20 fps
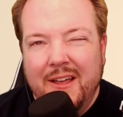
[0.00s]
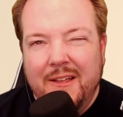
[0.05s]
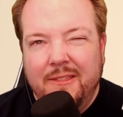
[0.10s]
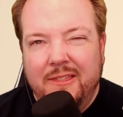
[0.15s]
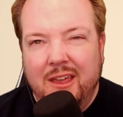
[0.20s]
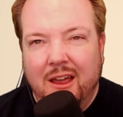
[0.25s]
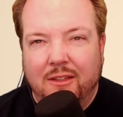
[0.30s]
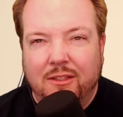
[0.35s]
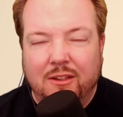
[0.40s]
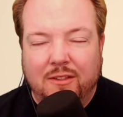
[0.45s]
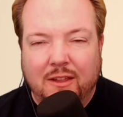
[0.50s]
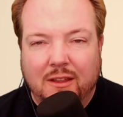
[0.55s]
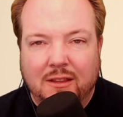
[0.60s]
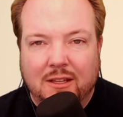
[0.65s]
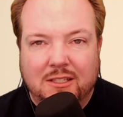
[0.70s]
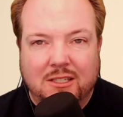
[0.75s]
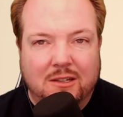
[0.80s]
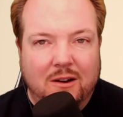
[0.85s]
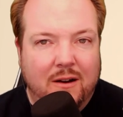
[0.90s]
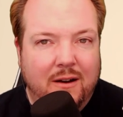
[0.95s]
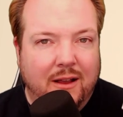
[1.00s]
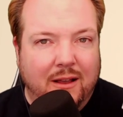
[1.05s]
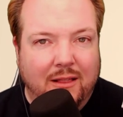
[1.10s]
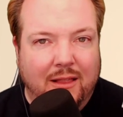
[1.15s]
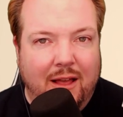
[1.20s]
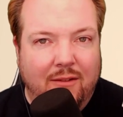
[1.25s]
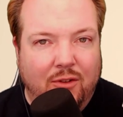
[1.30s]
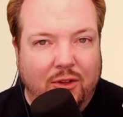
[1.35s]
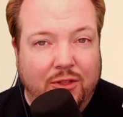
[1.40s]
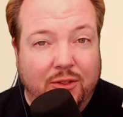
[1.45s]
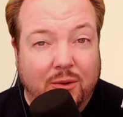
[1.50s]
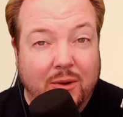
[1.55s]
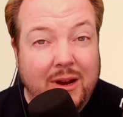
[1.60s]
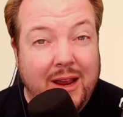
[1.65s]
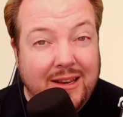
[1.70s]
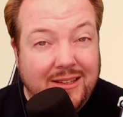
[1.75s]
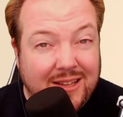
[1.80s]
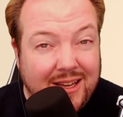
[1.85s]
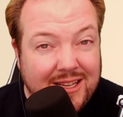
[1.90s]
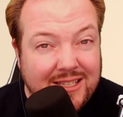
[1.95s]
The other thing that starting at level
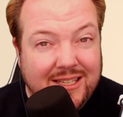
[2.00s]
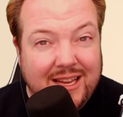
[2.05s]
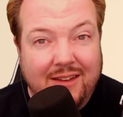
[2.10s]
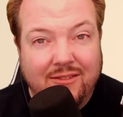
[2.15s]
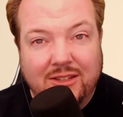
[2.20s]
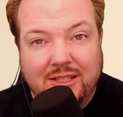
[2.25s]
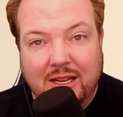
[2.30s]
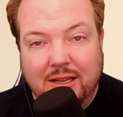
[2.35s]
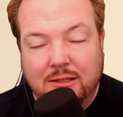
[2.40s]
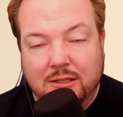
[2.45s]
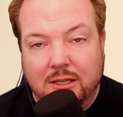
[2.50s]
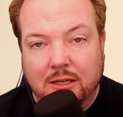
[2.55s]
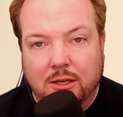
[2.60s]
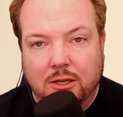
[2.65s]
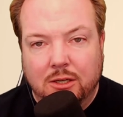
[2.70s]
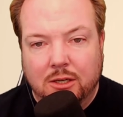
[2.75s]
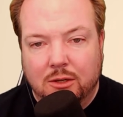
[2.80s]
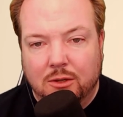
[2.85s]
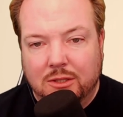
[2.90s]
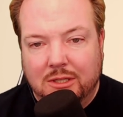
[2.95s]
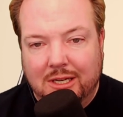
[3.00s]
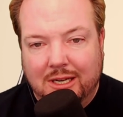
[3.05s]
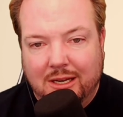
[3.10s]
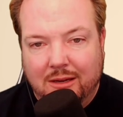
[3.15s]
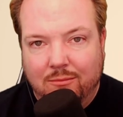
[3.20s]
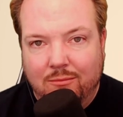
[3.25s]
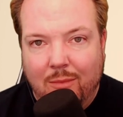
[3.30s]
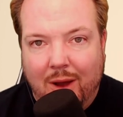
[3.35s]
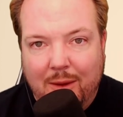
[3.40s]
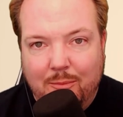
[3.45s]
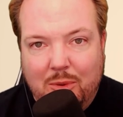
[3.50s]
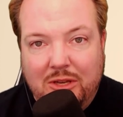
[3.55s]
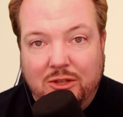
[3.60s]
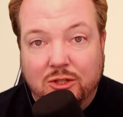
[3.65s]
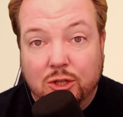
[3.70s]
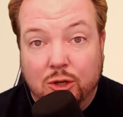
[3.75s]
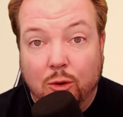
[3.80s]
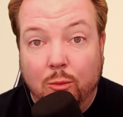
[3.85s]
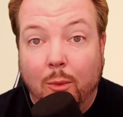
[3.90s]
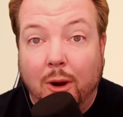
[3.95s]
3 does have a tendency to do is it might be
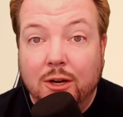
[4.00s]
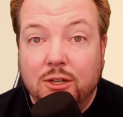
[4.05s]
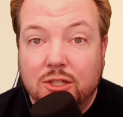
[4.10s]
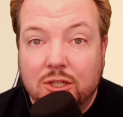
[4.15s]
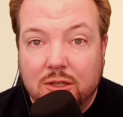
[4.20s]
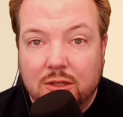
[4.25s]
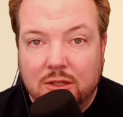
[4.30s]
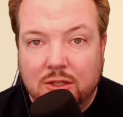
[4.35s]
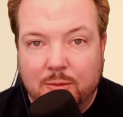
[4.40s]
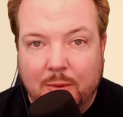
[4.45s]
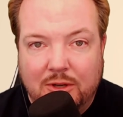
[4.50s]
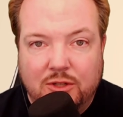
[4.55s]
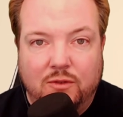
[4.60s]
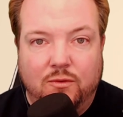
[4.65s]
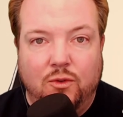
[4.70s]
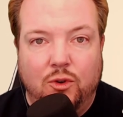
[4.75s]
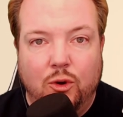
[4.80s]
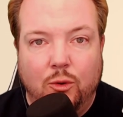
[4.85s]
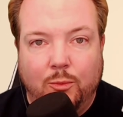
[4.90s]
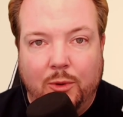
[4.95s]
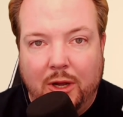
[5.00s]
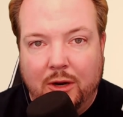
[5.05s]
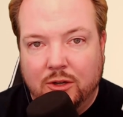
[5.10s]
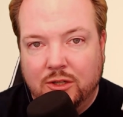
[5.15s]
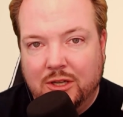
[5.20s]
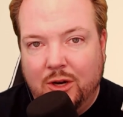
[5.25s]
too much, especially for new players.